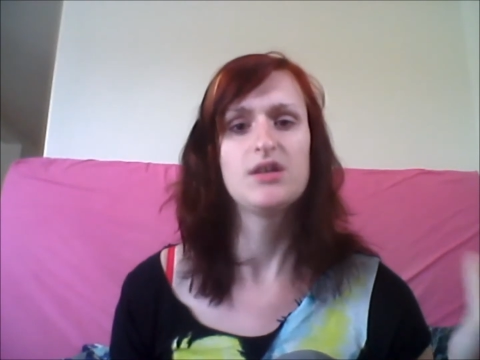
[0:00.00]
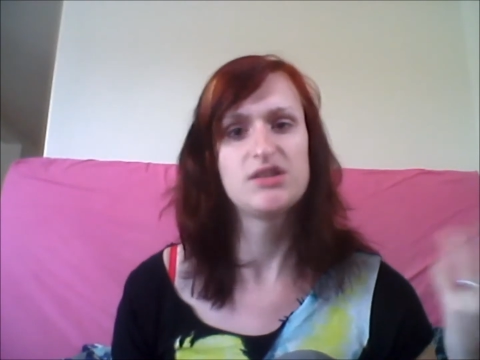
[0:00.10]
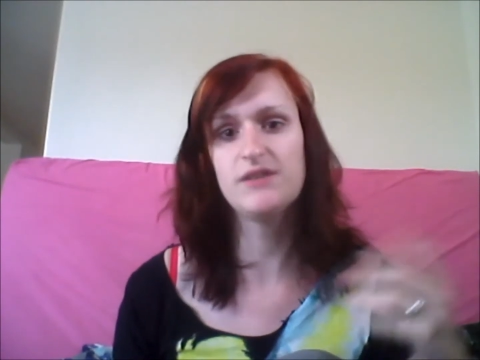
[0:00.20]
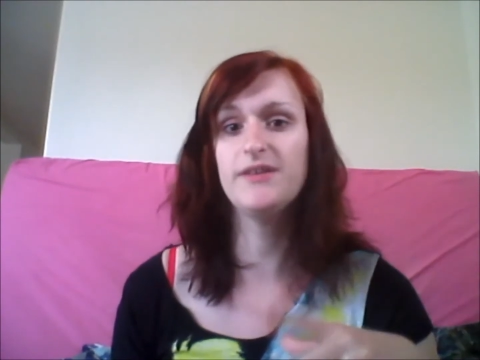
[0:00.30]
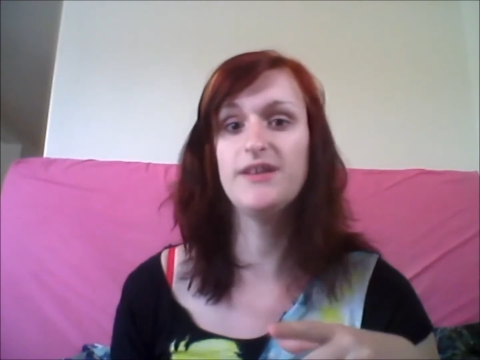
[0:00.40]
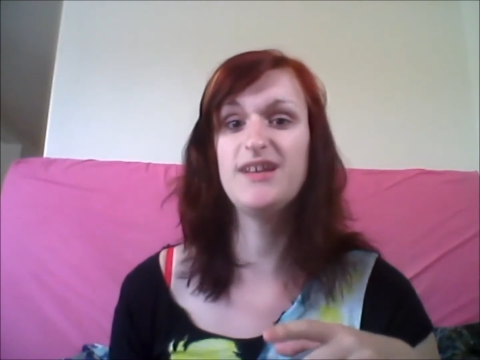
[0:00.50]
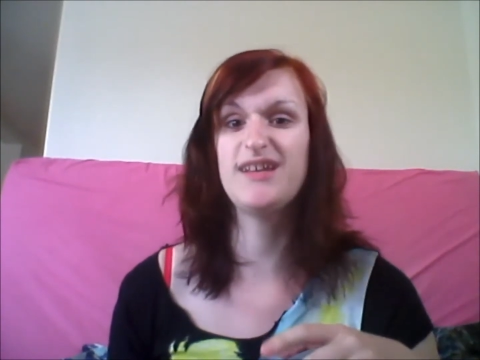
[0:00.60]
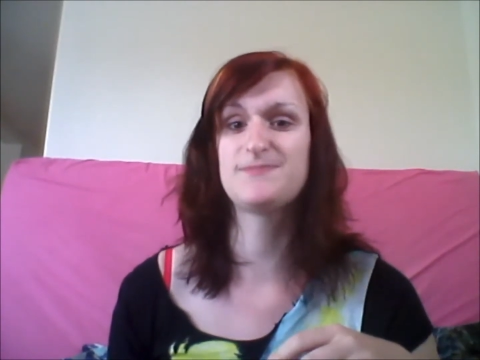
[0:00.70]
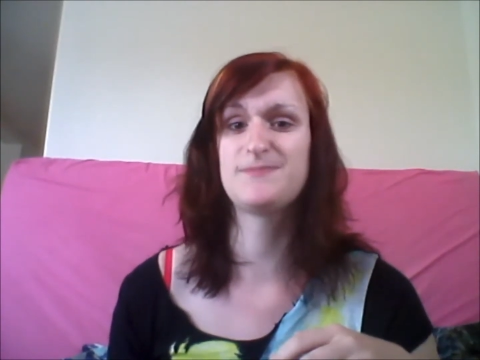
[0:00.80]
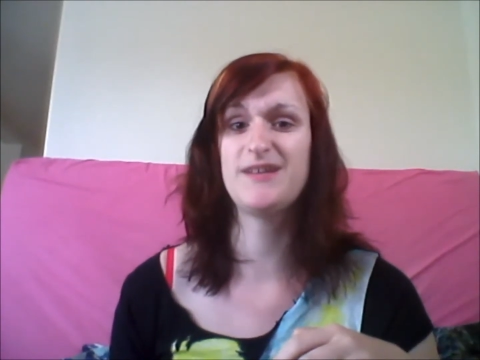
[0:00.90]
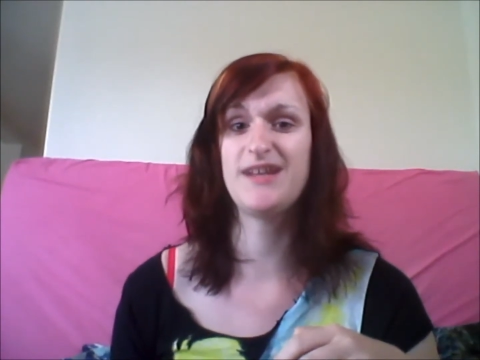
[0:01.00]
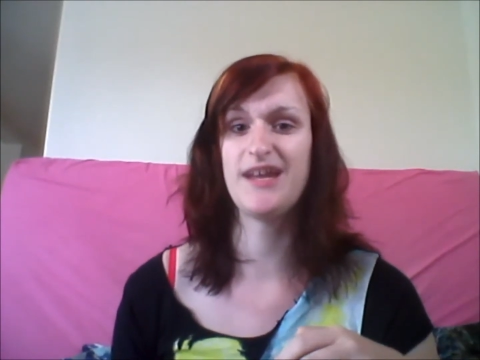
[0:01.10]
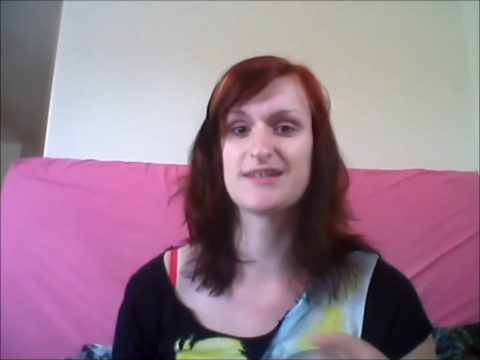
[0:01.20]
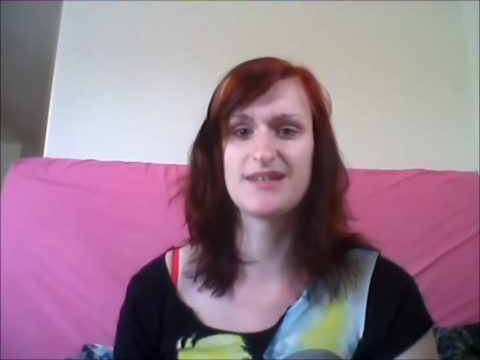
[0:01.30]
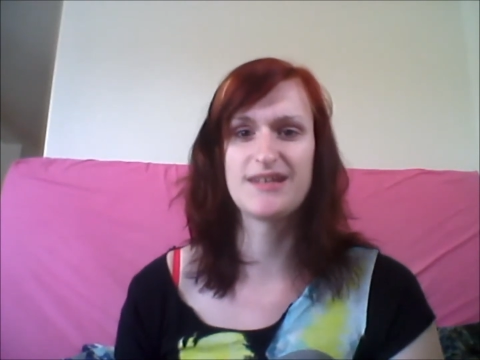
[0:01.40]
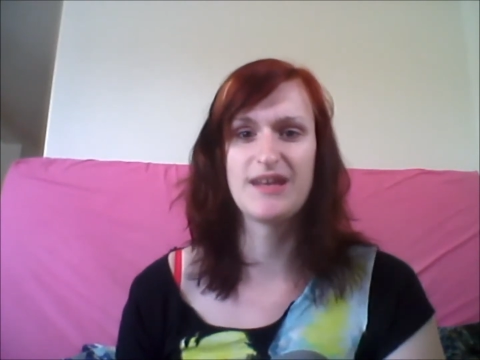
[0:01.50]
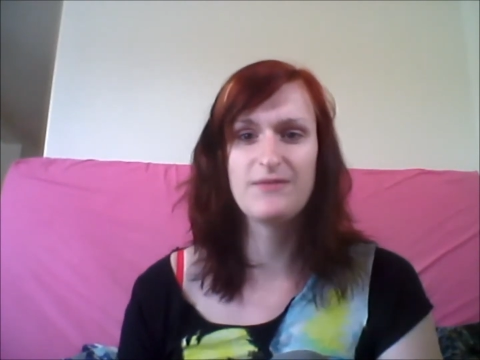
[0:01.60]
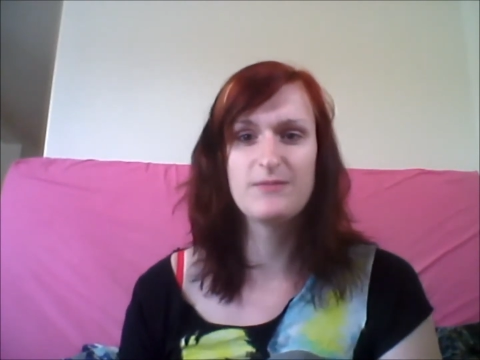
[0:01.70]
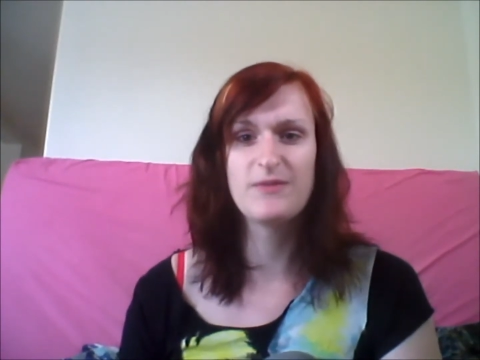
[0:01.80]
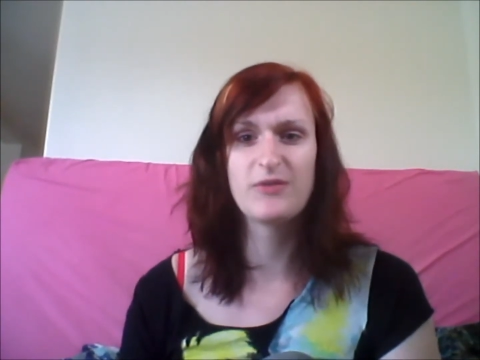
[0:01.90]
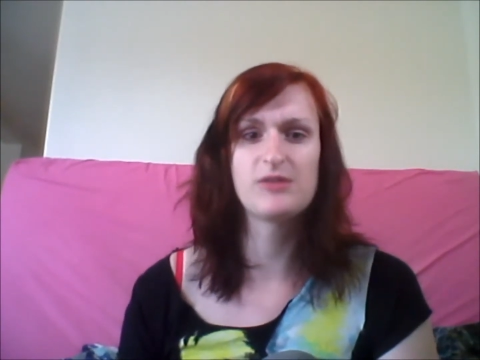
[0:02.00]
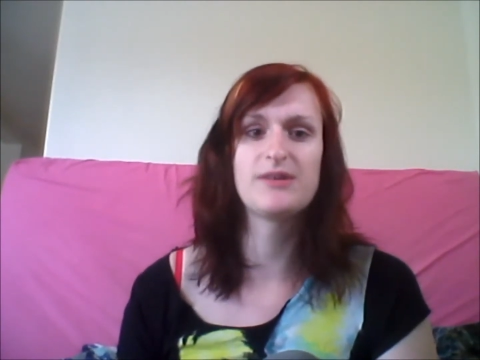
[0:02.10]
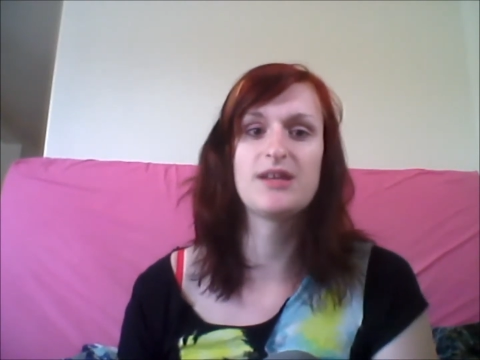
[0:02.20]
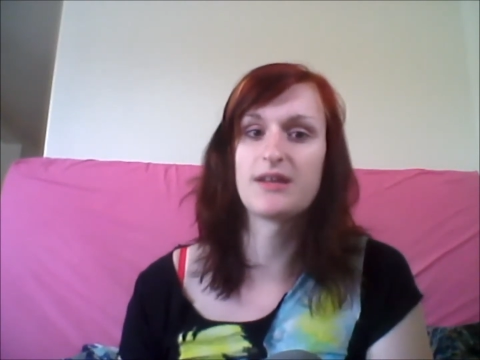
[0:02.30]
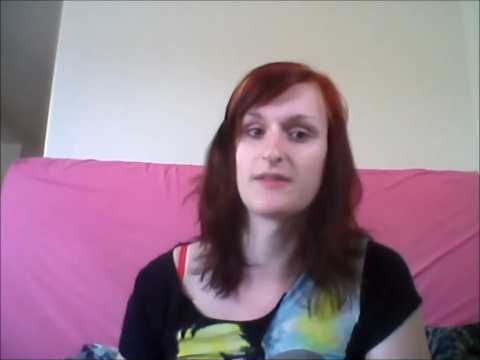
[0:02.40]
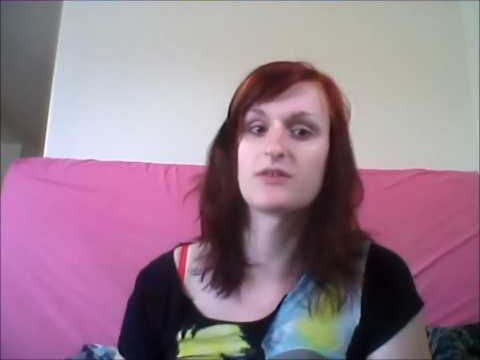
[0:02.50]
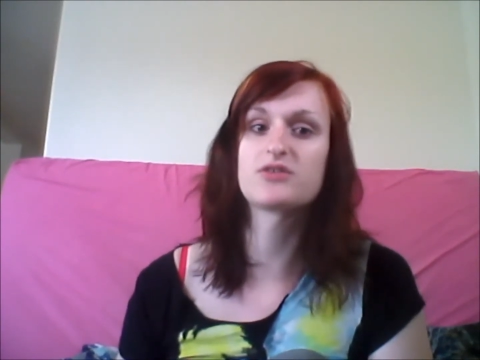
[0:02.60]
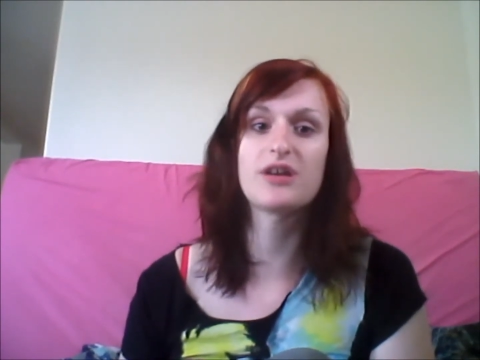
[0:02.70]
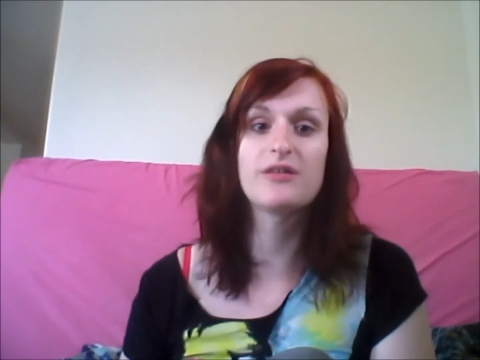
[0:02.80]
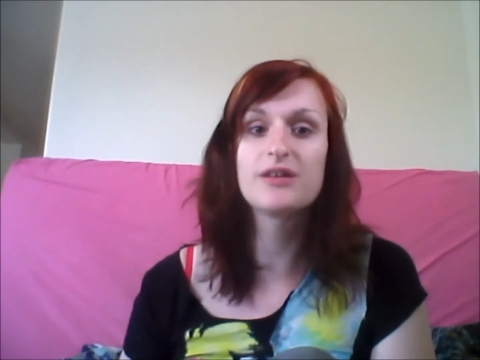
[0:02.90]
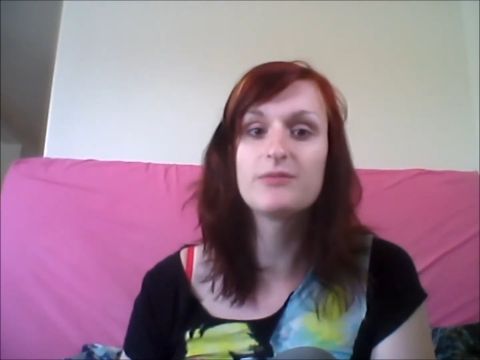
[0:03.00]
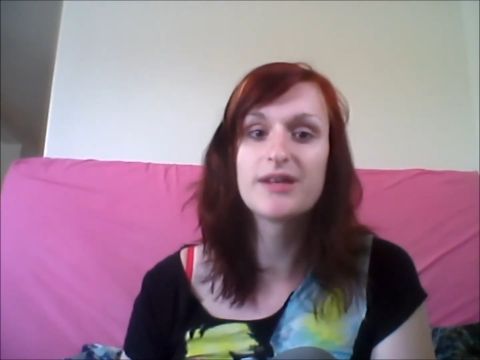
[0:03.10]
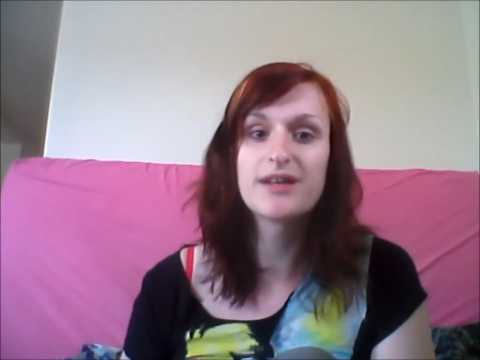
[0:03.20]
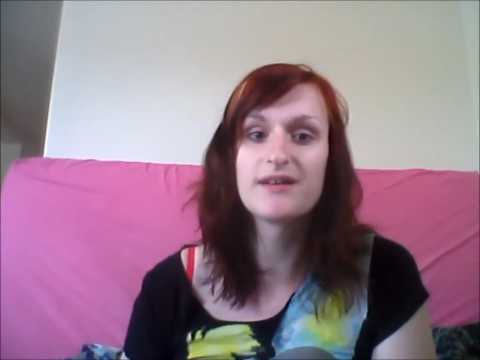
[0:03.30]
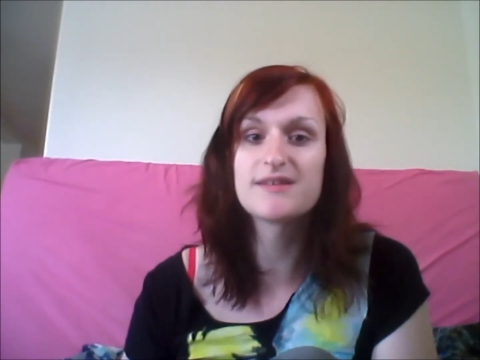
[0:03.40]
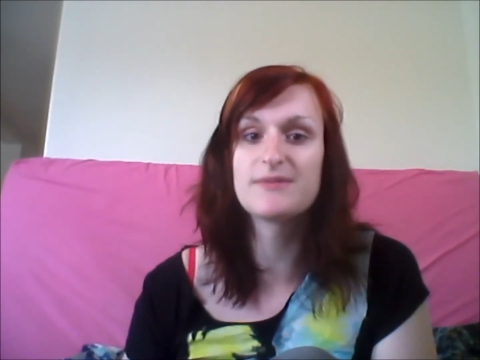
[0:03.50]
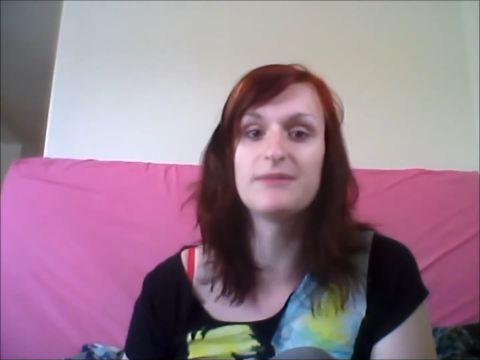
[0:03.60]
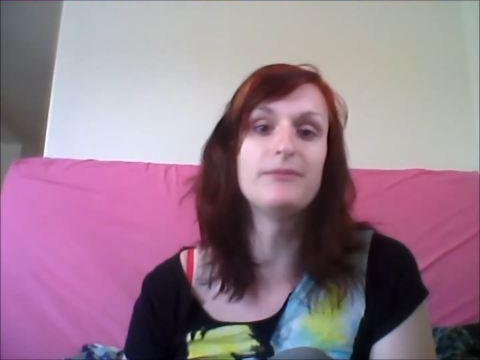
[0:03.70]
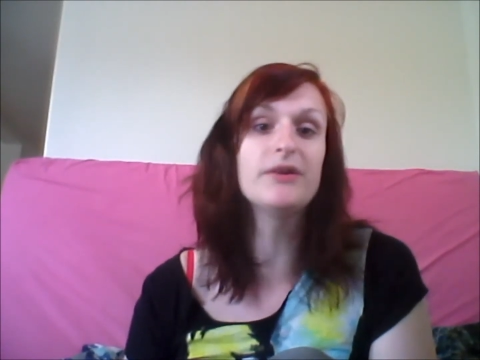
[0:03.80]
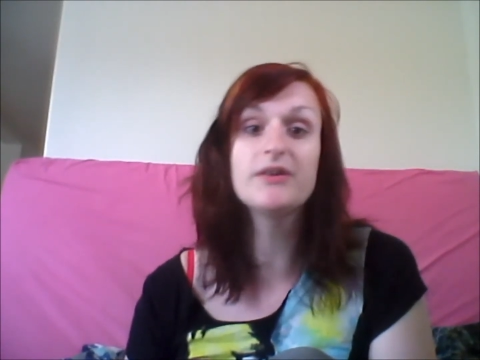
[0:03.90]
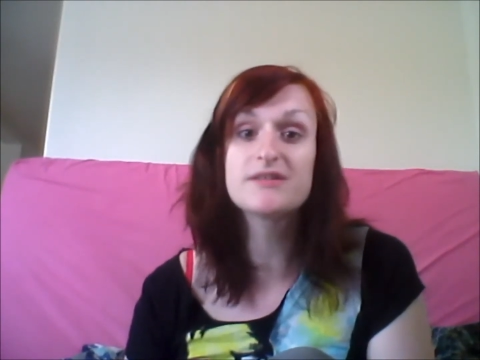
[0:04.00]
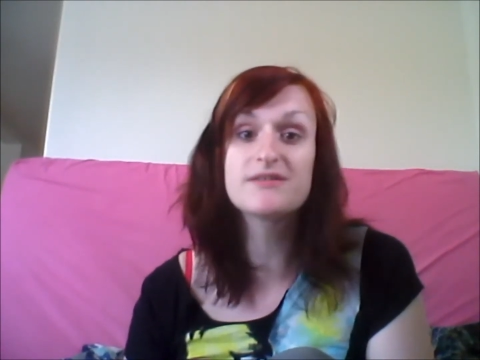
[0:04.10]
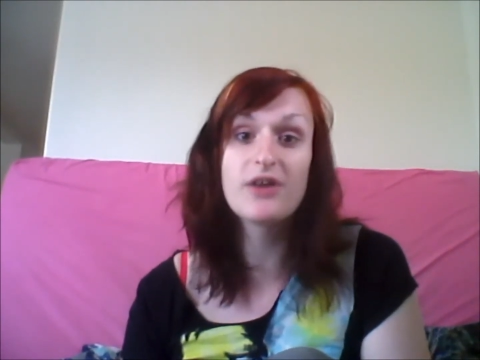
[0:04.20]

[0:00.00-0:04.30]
Chick-fil-A has been anti-gay from the very beginning. Their charity wing has made millions of